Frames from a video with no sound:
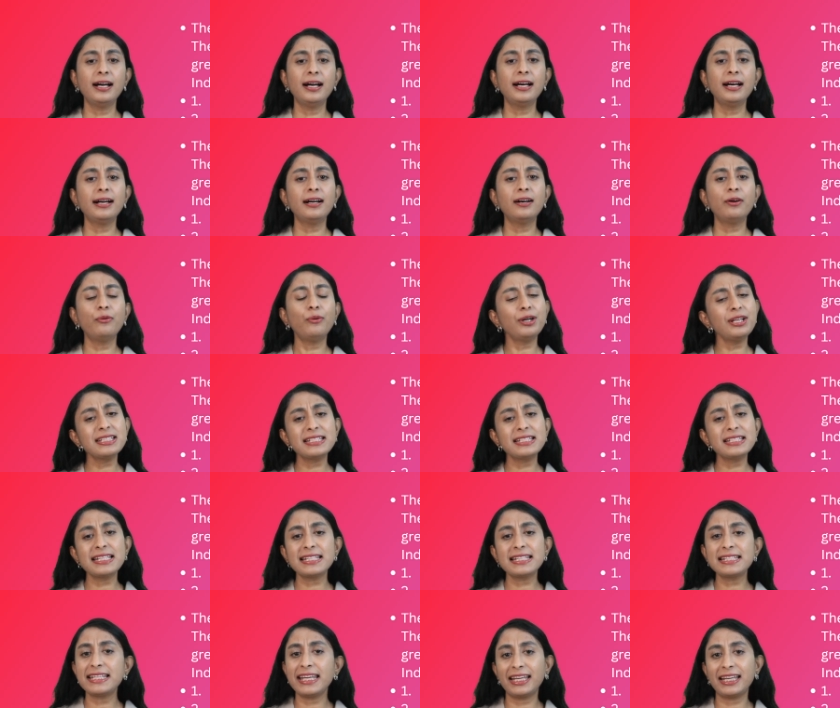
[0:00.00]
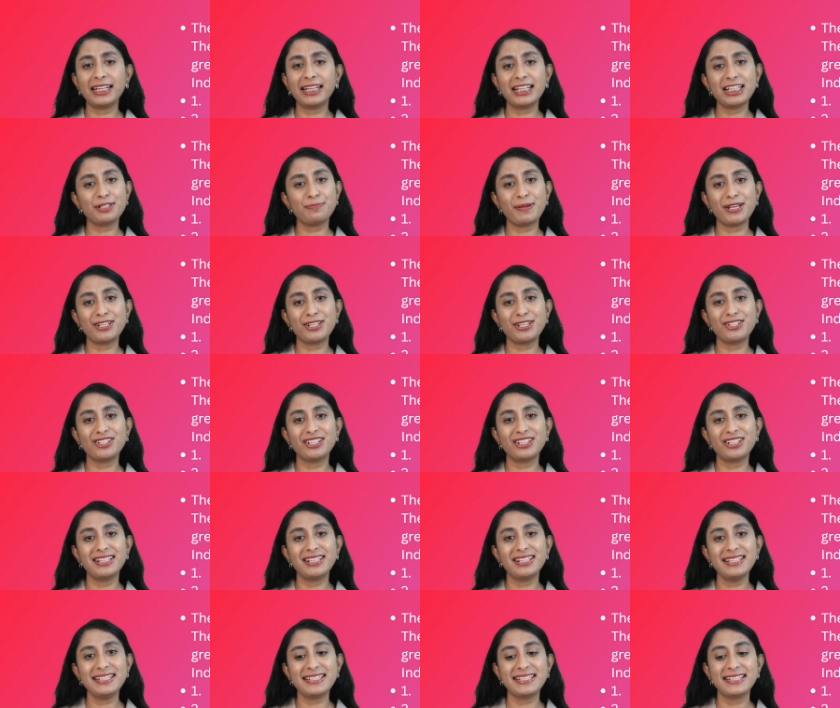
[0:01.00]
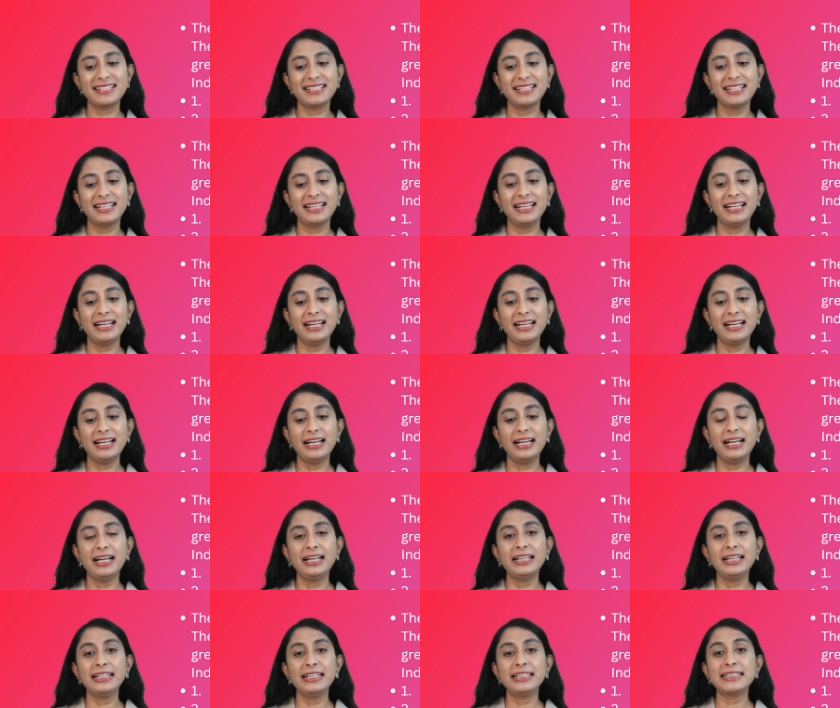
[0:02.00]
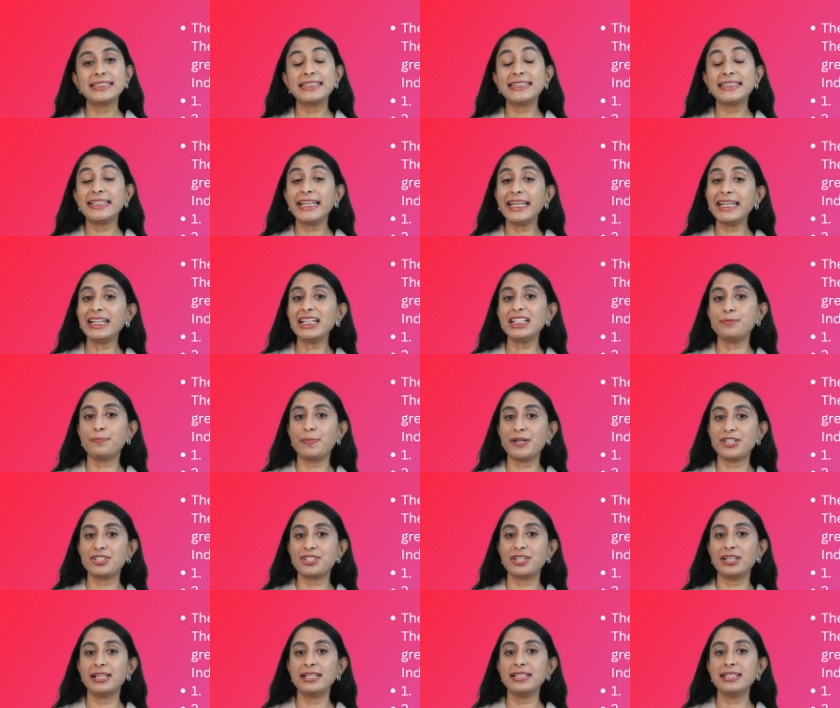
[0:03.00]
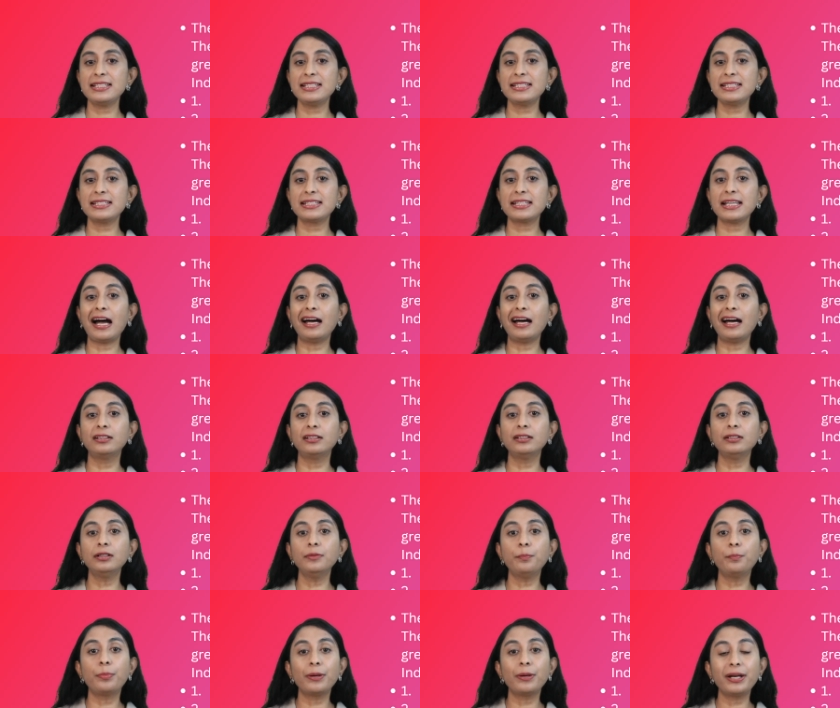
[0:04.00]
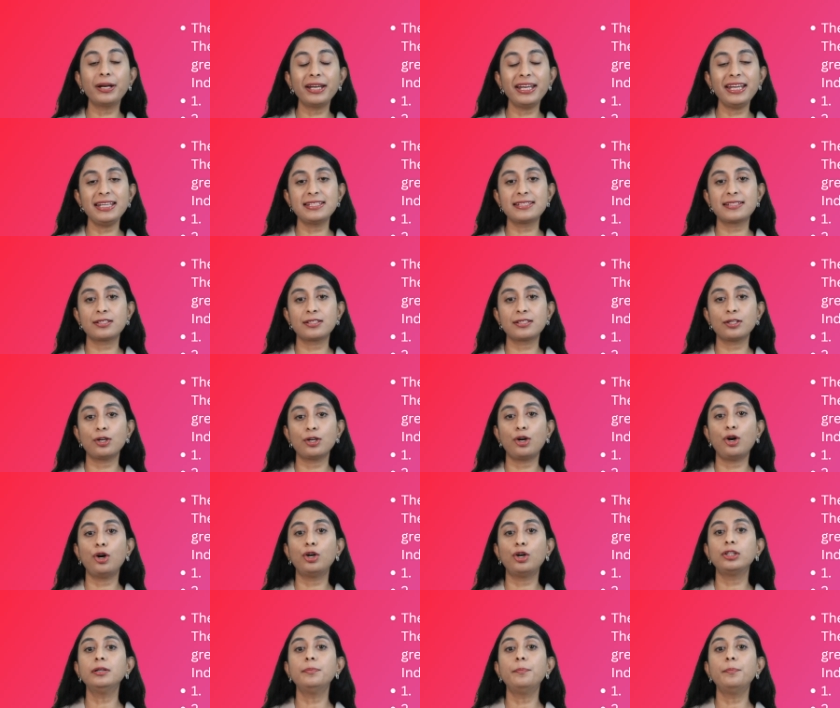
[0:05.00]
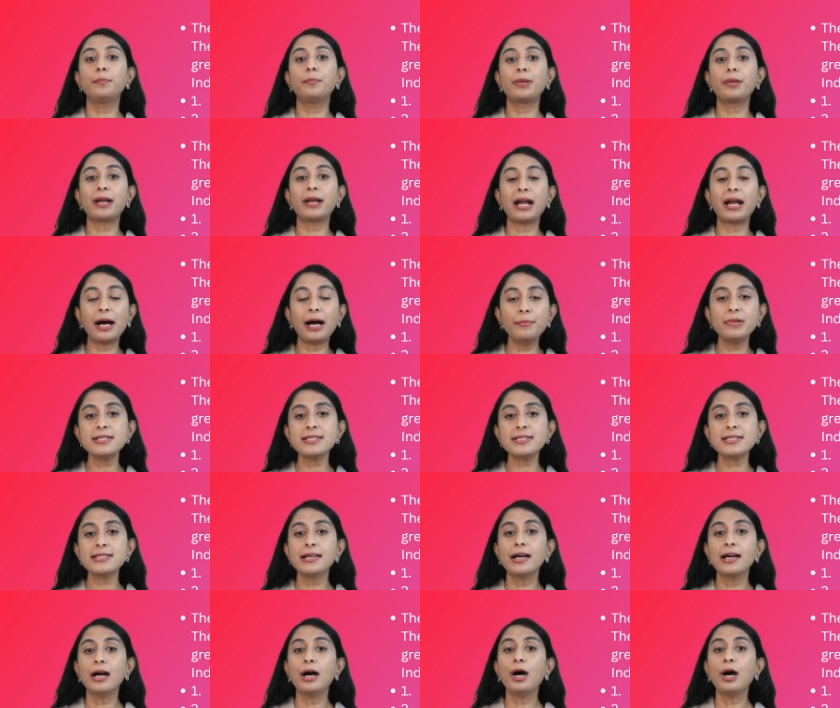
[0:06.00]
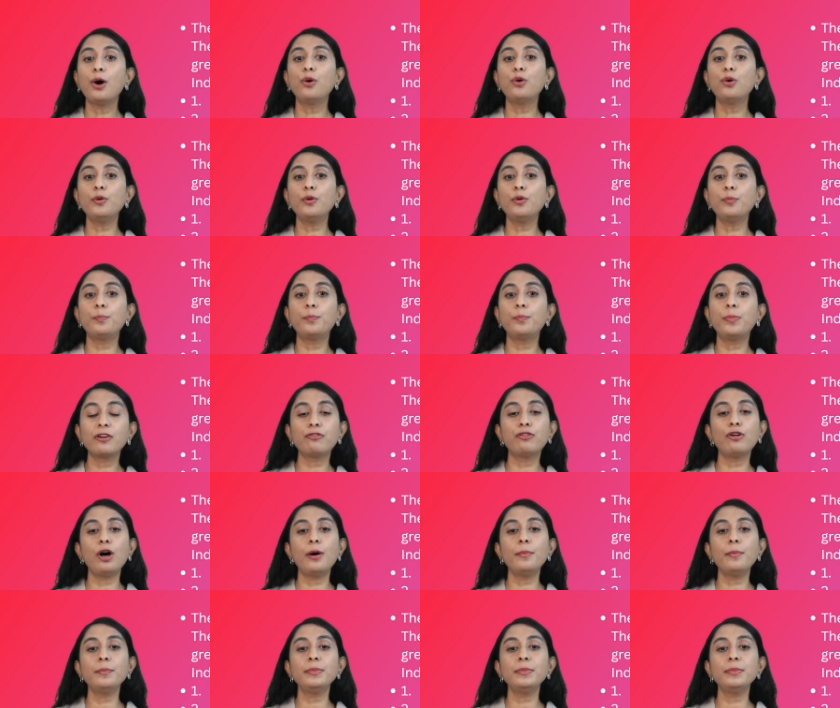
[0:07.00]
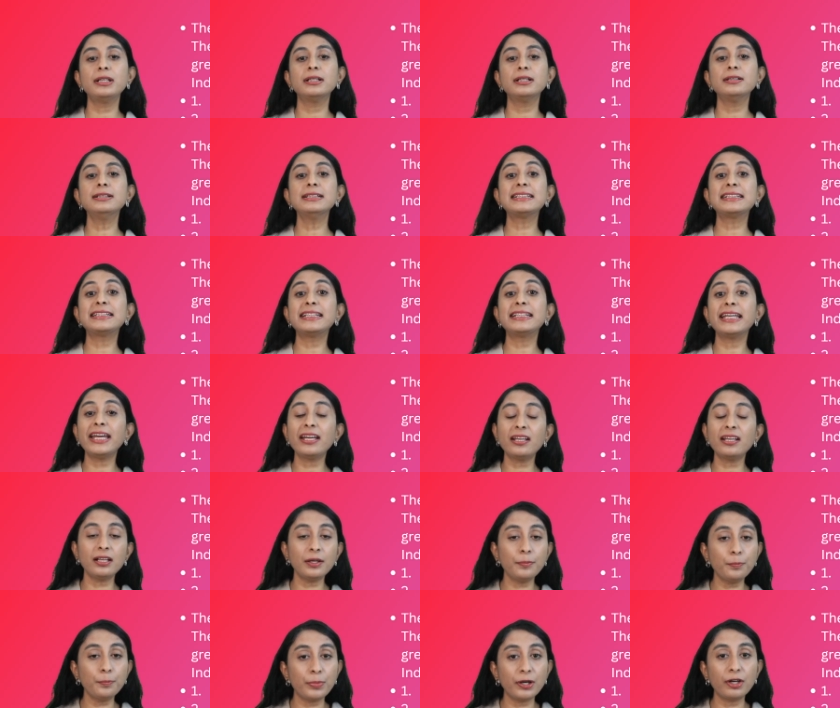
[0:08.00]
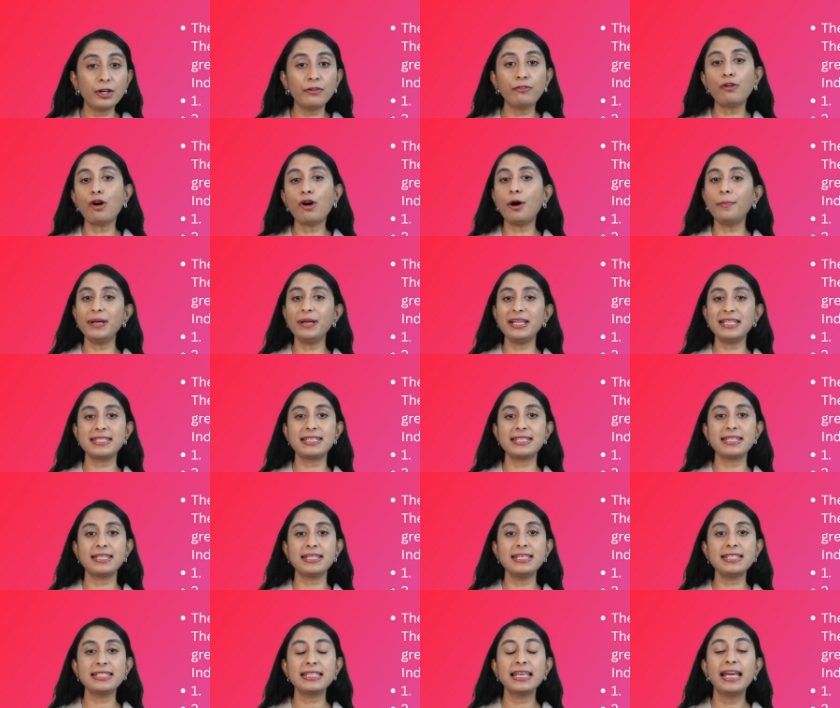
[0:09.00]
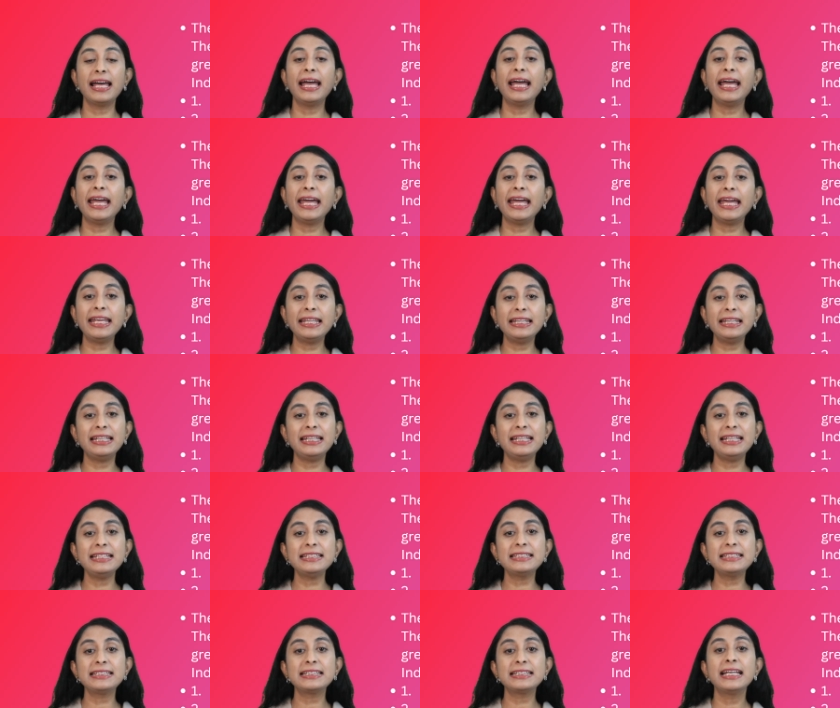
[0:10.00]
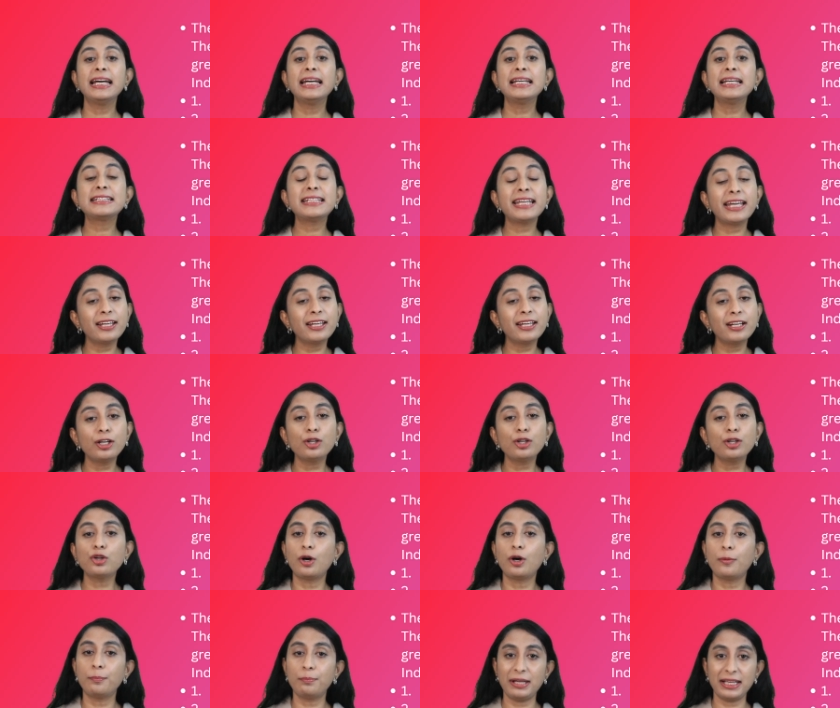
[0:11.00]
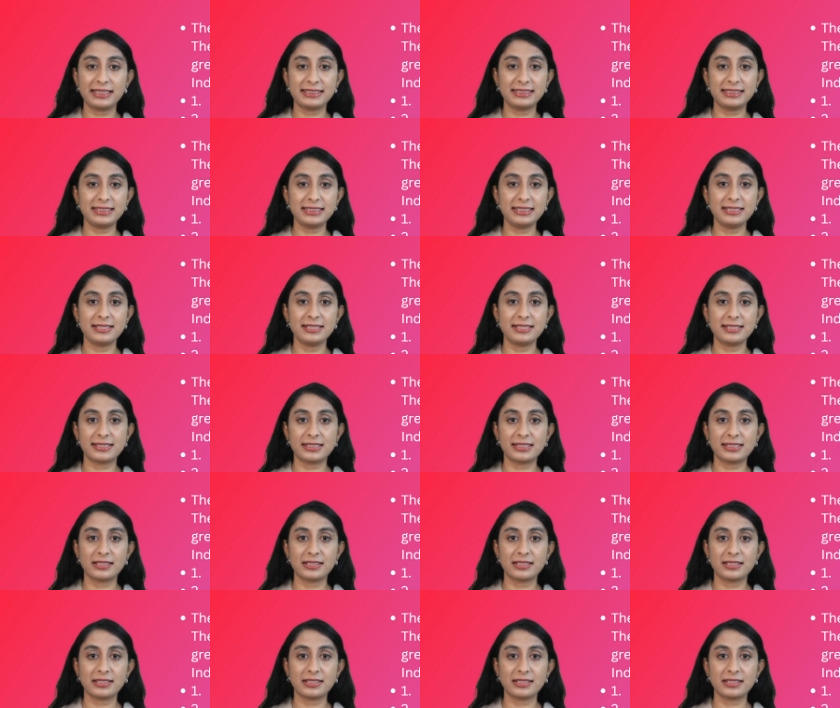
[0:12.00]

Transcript: What is a sacred specialist? Sacred specialists are the priests or the Brahmins who perform the sacred performances in these sacred complexes.